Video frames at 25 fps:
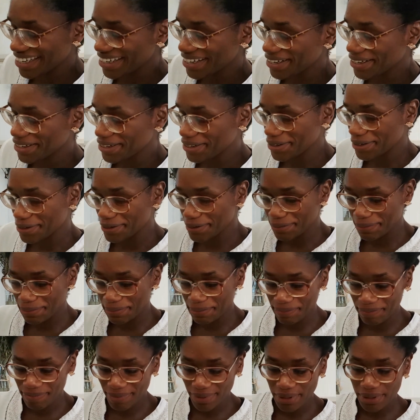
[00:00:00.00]

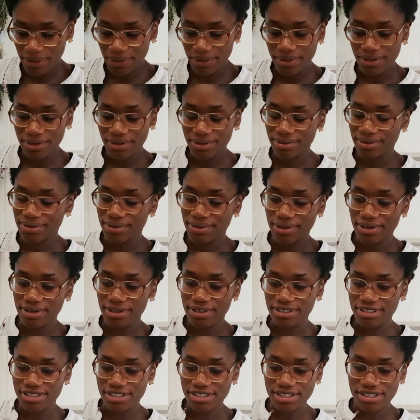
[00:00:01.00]
Oh no,
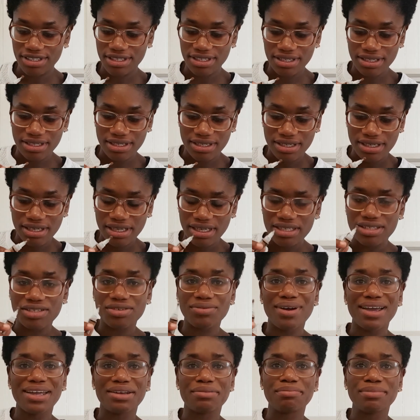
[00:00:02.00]
gosh. It's
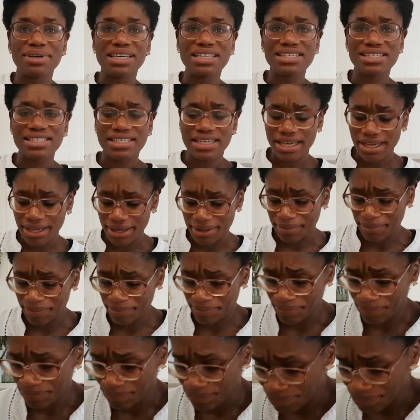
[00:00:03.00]
quite messy, eh?